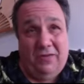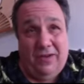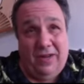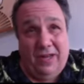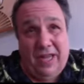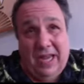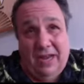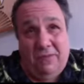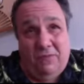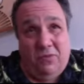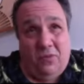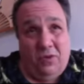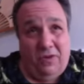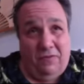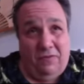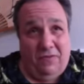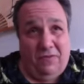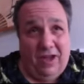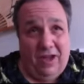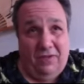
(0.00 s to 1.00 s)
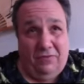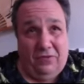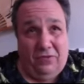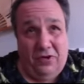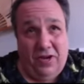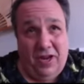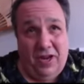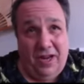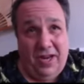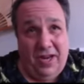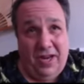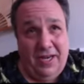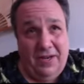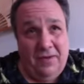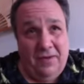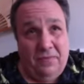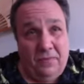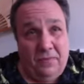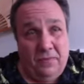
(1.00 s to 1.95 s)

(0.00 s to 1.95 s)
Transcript: it 8.5 or 9.